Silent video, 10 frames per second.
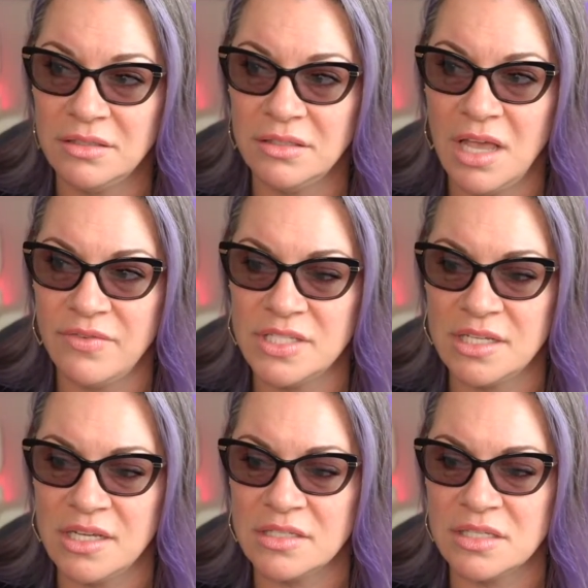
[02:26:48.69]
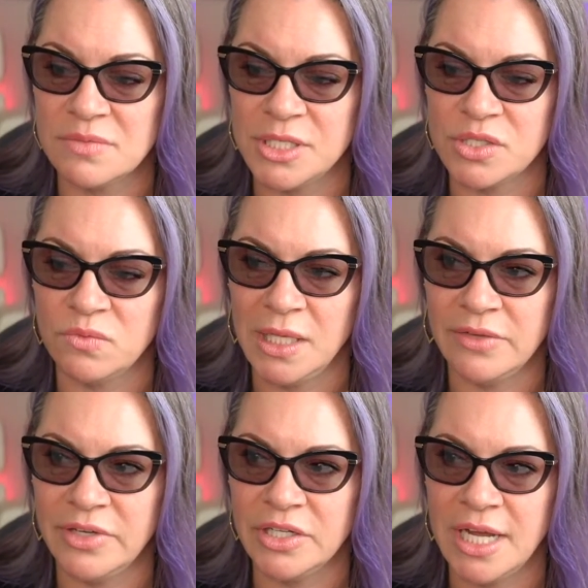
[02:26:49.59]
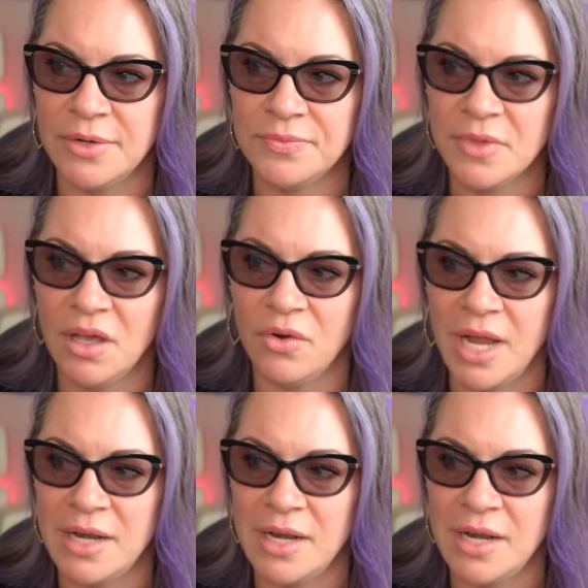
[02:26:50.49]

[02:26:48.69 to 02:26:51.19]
I have a sinking suspicion we live here now. All right.